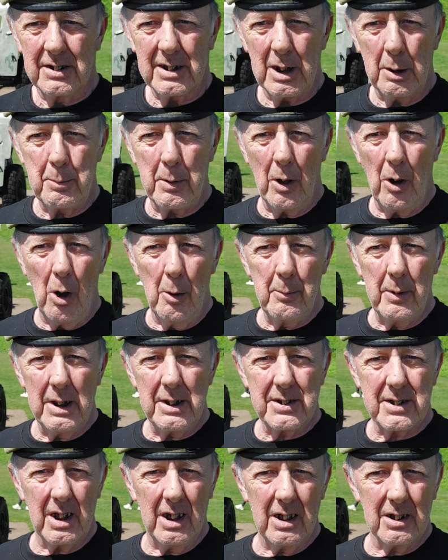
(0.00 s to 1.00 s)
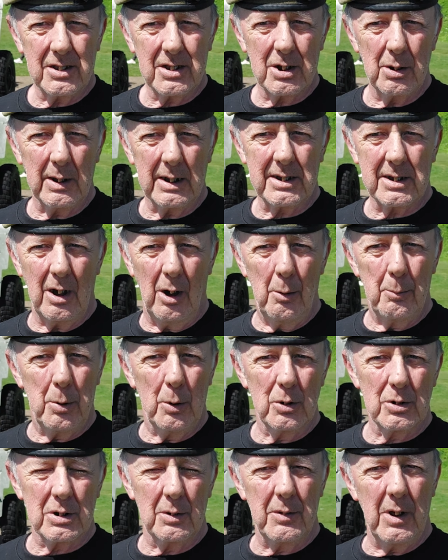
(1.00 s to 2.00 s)
see behind me there's two
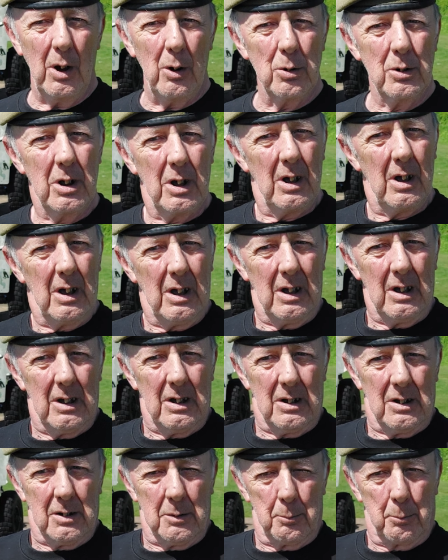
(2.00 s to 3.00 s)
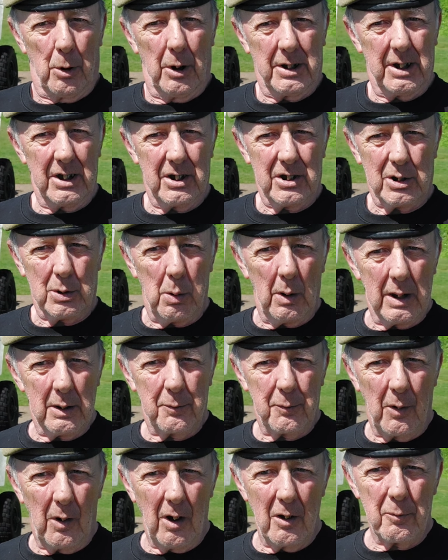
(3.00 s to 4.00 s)
examples of the old British
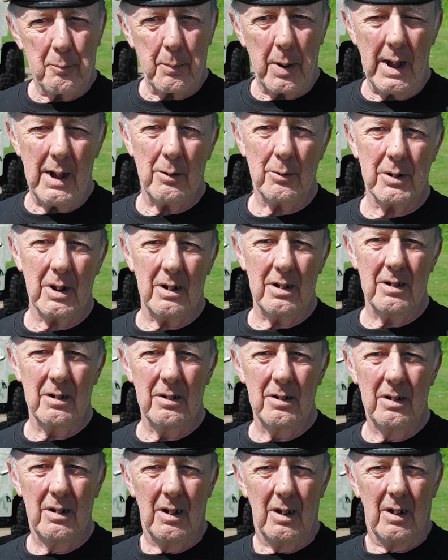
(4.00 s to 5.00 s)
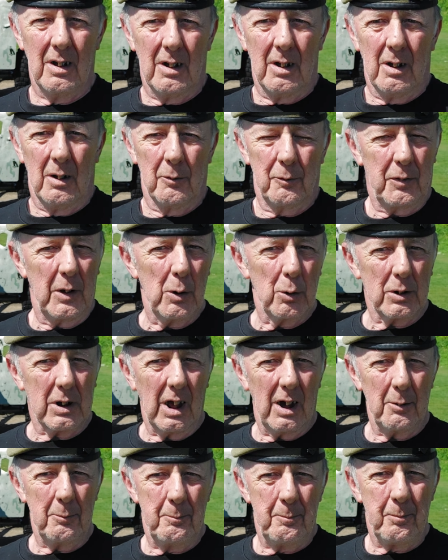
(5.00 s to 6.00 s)
25-pounder field
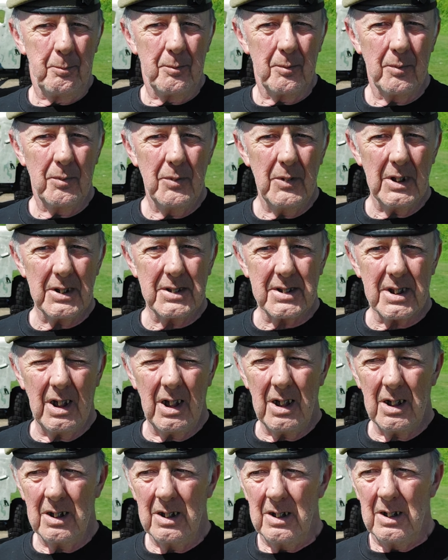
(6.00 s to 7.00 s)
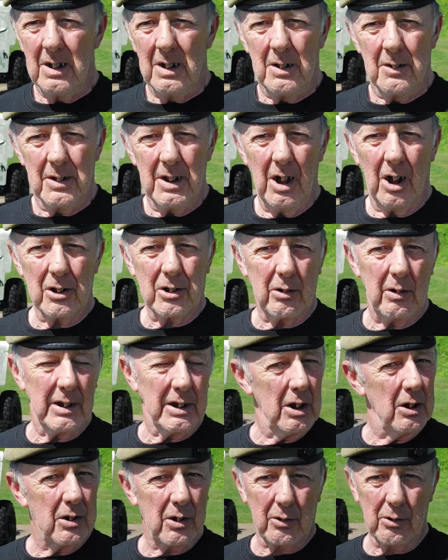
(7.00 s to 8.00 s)
gun that the artillery
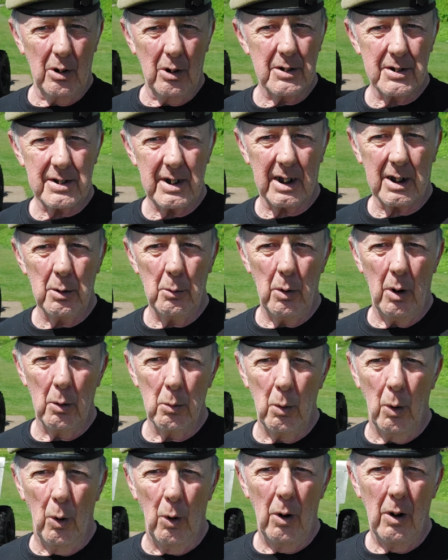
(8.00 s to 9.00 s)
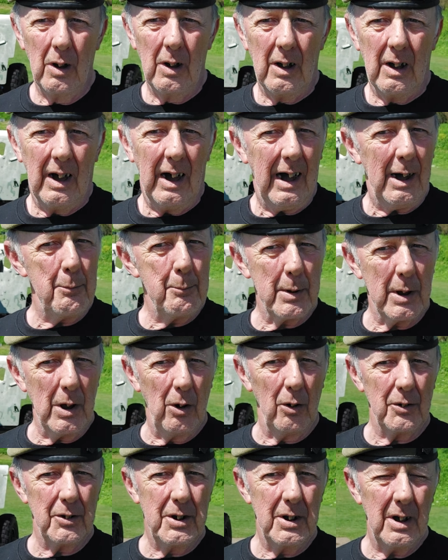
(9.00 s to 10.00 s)
used through the Second World War and
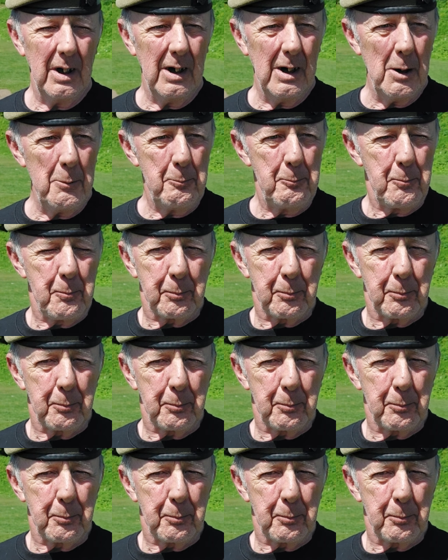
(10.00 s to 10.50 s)
beyond. A